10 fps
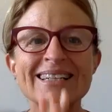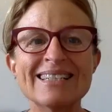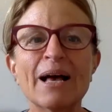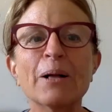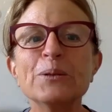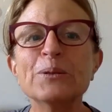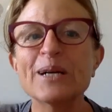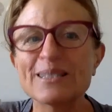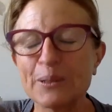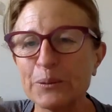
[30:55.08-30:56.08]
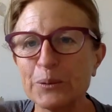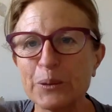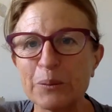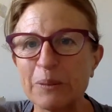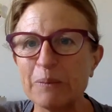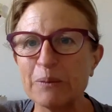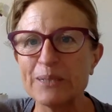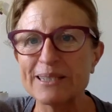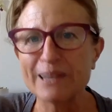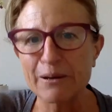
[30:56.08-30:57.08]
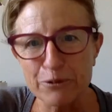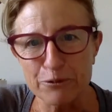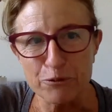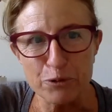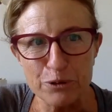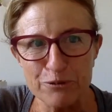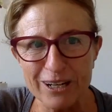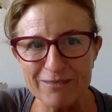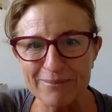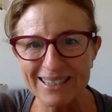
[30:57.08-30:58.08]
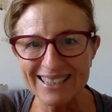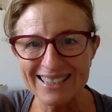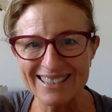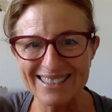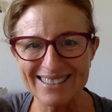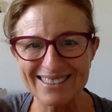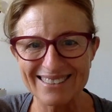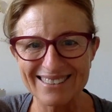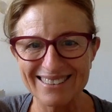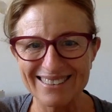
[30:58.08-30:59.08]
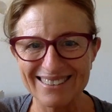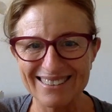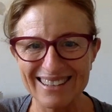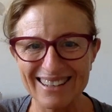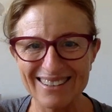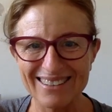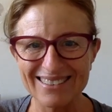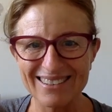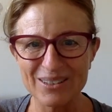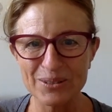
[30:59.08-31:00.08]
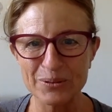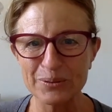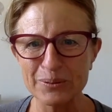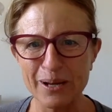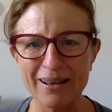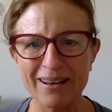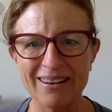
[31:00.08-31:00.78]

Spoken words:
tell you guys, I don't know, maybe we did that for 4 or 5 minutes. Is that true? Like,